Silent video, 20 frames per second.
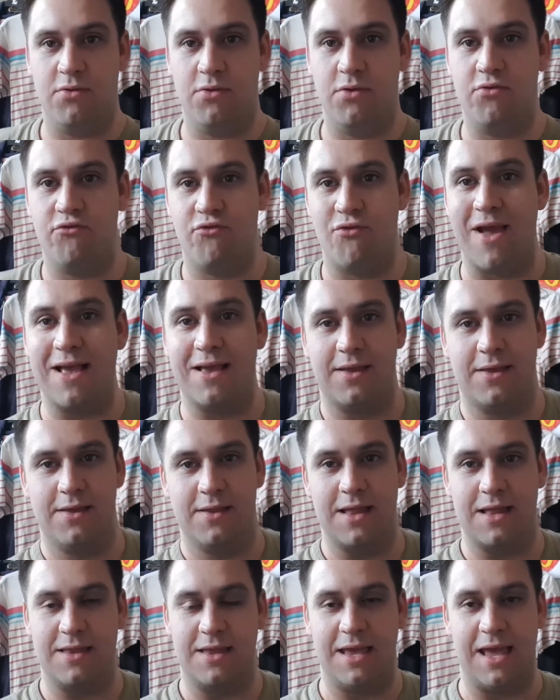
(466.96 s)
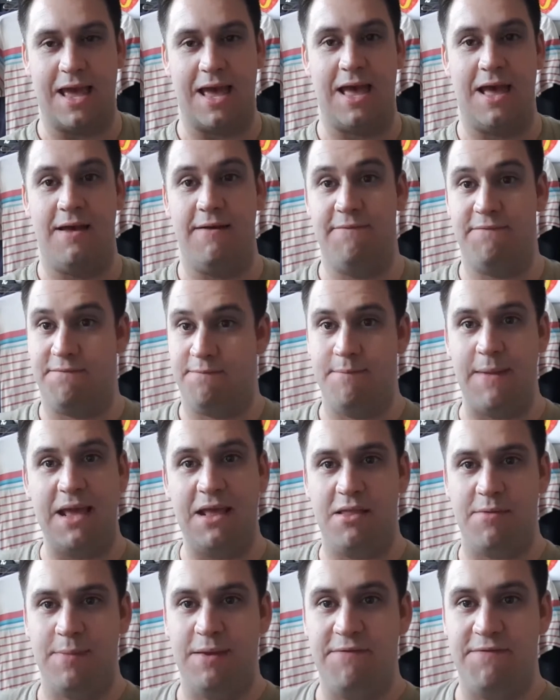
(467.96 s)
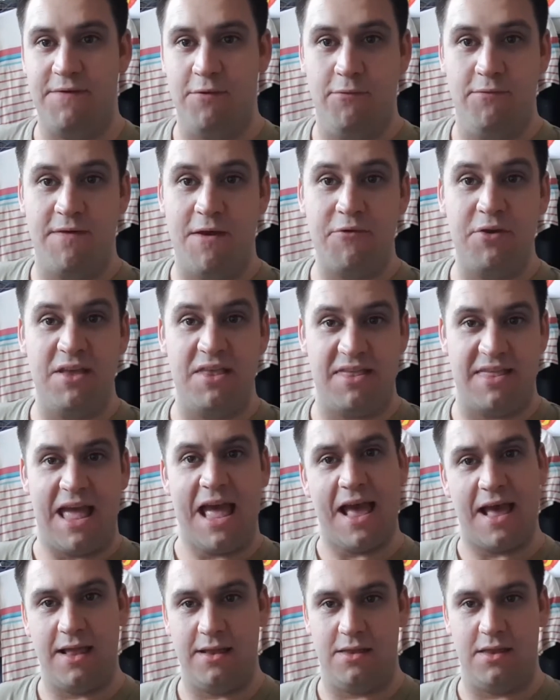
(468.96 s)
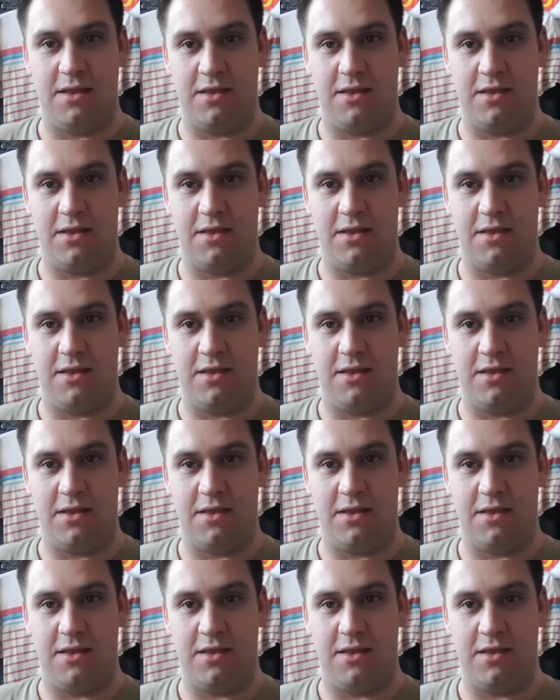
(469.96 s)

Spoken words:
track that they have makes me feel very sad.